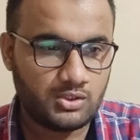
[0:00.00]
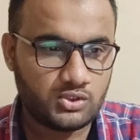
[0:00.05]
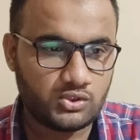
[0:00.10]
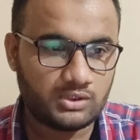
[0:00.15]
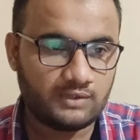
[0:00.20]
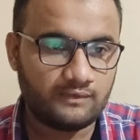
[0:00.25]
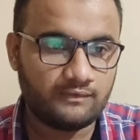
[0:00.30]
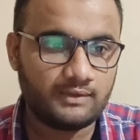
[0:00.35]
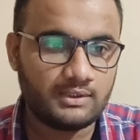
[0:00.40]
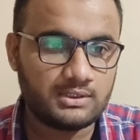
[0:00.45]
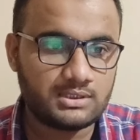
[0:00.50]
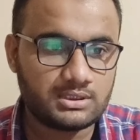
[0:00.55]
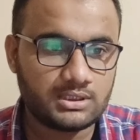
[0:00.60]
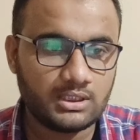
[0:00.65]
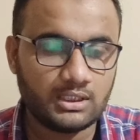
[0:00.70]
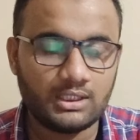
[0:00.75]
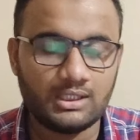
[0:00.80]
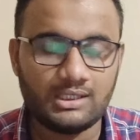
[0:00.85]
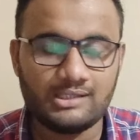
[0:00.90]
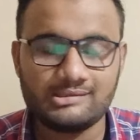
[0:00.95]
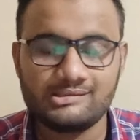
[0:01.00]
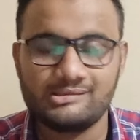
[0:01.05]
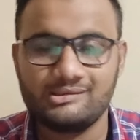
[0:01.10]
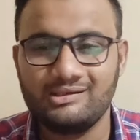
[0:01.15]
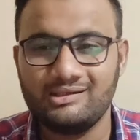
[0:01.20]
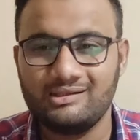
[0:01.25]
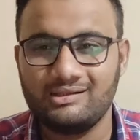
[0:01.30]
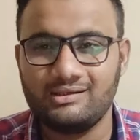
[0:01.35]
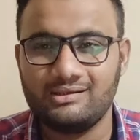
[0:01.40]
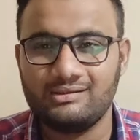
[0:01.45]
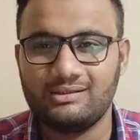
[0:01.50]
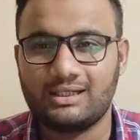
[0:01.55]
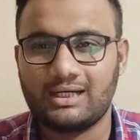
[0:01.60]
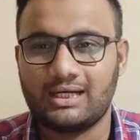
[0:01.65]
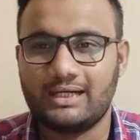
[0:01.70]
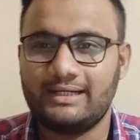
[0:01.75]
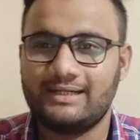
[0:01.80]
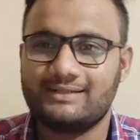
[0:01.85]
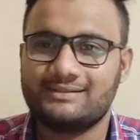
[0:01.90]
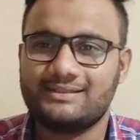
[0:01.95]
So the first thing is the
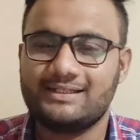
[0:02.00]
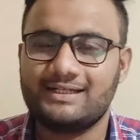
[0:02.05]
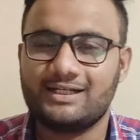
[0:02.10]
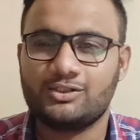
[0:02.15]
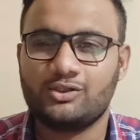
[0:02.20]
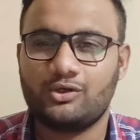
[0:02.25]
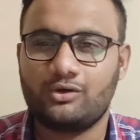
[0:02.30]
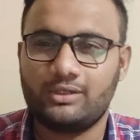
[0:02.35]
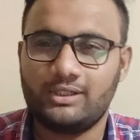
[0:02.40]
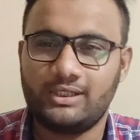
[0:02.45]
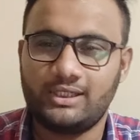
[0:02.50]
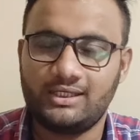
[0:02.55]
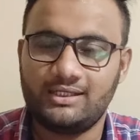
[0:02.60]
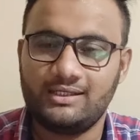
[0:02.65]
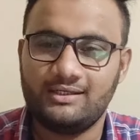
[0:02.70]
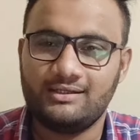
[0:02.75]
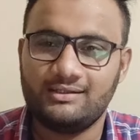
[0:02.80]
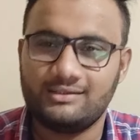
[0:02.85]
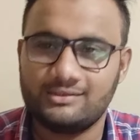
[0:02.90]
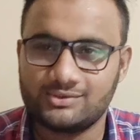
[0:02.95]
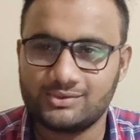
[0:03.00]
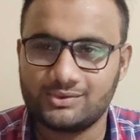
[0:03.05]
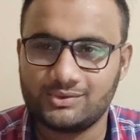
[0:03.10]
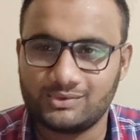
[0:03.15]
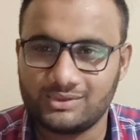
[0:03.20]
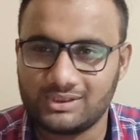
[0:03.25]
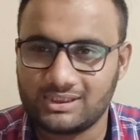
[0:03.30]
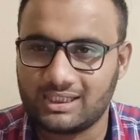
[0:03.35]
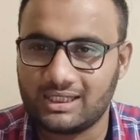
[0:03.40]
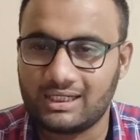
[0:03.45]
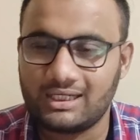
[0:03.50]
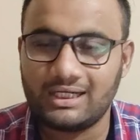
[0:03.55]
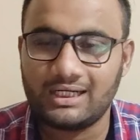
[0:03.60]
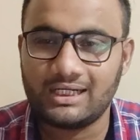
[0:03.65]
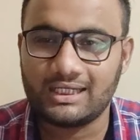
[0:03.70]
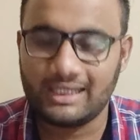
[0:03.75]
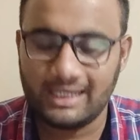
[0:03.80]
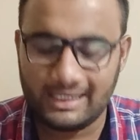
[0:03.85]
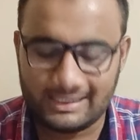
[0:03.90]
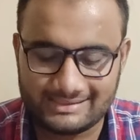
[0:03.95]
conducting authority. So the
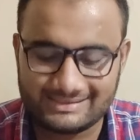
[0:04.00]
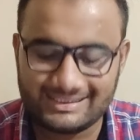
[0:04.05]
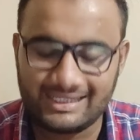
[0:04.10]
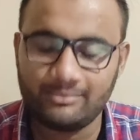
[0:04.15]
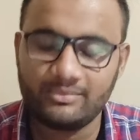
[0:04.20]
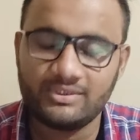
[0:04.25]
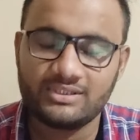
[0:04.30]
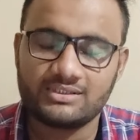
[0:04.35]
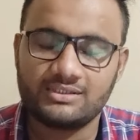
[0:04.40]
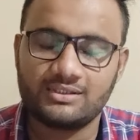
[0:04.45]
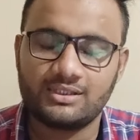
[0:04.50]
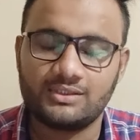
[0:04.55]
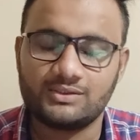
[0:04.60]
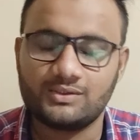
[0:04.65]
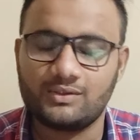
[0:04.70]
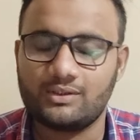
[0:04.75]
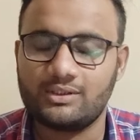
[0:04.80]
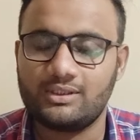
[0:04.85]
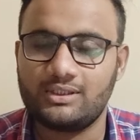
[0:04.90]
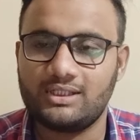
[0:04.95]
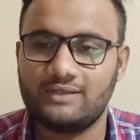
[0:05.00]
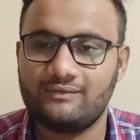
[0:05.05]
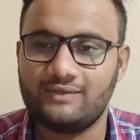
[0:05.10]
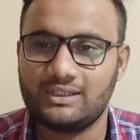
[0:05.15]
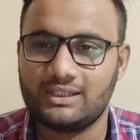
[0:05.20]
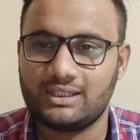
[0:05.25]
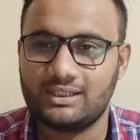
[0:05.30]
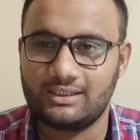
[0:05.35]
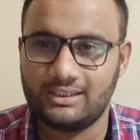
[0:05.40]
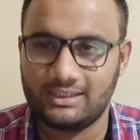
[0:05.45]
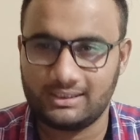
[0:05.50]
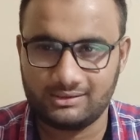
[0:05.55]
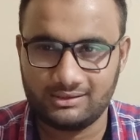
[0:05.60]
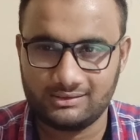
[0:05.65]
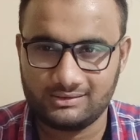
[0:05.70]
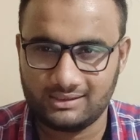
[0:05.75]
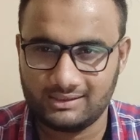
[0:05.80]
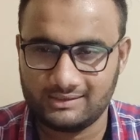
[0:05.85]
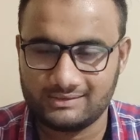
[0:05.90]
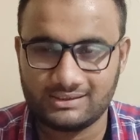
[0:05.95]
Karnataka Examination Authority will conduct
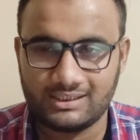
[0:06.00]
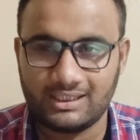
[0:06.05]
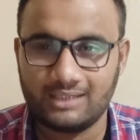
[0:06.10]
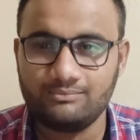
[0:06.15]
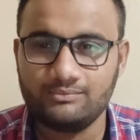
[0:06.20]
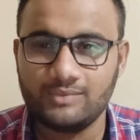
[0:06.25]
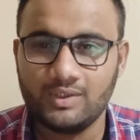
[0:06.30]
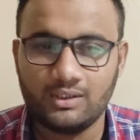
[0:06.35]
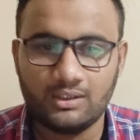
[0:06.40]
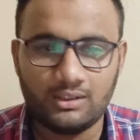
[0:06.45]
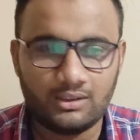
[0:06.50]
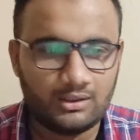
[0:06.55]
this exam.